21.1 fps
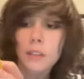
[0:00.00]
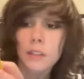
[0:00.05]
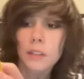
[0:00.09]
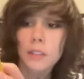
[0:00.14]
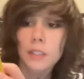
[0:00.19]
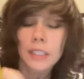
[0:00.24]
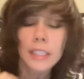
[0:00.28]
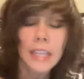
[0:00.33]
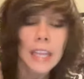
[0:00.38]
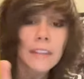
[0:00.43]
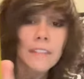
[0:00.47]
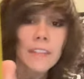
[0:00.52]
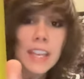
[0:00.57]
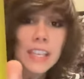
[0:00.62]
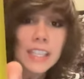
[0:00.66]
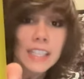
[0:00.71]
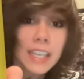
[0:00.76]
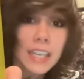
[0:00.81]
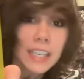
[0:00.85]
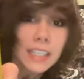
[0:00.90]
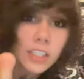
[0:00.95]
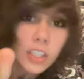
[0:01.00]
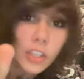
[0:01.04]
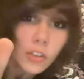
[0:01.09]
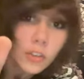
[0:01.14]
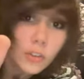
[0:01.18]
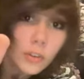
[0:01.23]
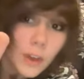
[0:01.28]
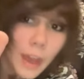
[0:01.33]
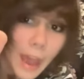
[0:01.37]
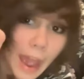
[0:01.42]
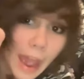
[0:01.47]

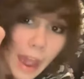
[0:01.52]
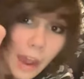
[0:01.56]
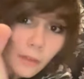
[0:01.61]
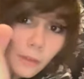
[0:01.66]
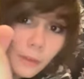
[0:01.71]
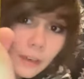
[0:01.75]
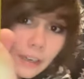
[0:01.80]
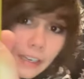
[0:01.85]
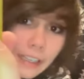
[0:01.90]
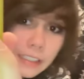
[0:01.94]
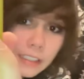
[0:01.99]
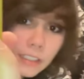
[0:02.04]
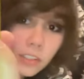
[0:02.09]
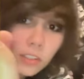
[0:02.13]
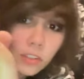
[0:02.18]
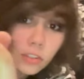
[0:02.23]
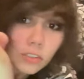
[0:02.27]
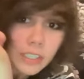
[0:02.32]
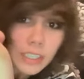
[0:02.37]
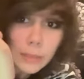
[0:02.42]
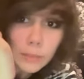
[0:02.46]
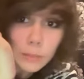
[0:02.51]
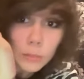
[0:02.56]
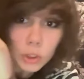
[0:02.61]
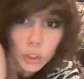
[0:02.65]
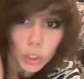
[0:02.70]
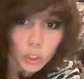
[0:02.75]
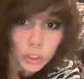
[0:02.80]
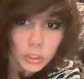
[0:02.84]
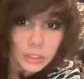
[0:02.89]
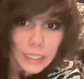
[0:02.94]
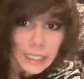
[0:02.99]
72 hour extreme
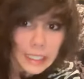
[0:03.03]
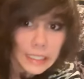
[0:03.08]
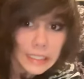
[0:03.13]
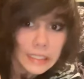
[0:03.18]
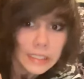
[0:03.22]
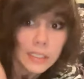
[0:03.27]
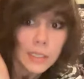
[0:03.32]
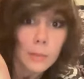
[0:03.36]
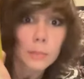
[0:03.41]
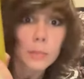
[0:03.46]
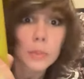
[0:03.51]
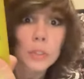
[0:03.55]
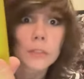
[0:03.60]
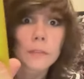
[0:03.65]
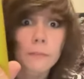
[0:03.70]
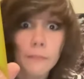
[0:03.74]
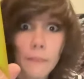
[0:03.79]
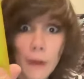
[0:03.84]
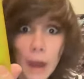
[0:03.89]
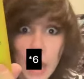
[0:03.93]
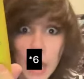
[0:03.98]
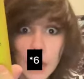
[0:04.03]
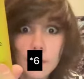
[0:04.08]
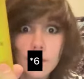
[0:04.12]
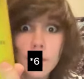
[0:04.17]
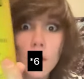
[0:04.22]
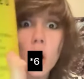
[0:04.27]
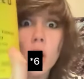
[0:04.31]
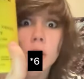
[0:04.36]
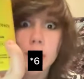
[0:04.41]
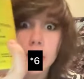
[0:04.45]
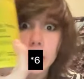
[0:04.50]
looks and it's number five
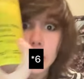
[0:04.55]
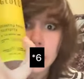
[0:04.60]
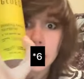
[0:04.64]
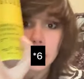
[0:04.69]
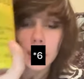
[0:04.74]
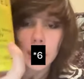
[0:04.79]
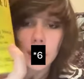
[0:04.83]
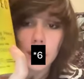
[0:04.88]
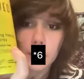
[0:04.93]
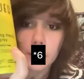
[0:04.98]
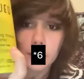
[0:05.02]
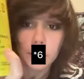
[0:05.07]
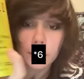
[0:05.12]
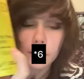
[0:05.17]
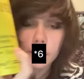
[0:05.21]
on the um